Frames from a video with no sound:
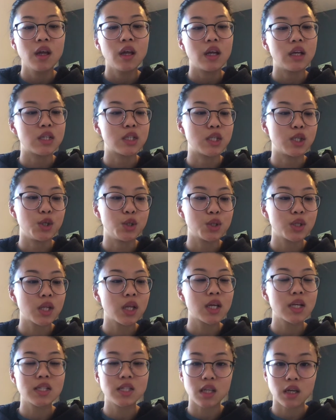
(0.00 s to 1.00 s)
is usually
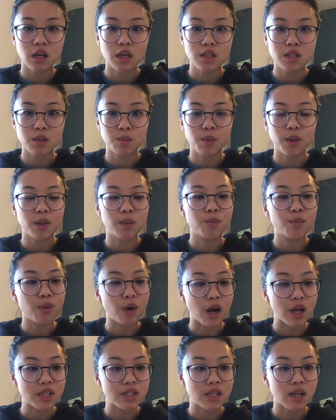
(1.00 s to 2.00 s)
considered to be the
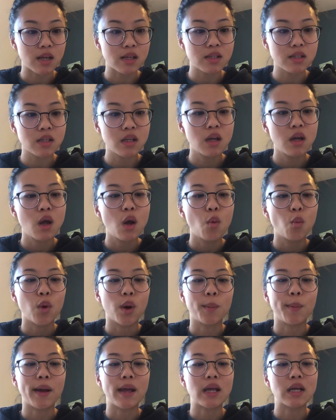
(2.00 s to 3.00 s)
process
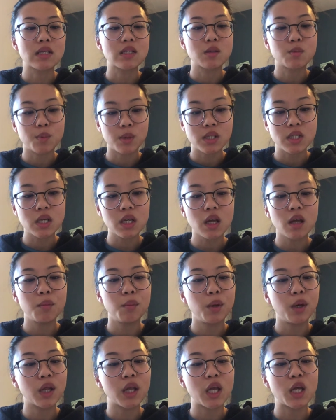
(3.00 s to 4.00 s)
whereby explicit
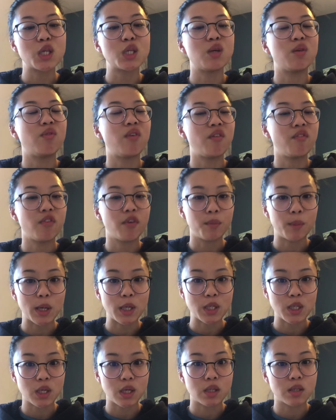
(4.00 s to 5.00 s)
communication of
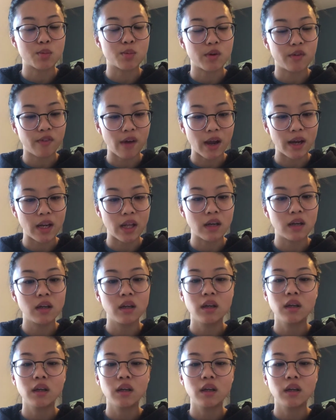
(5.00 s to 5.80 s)
information is provided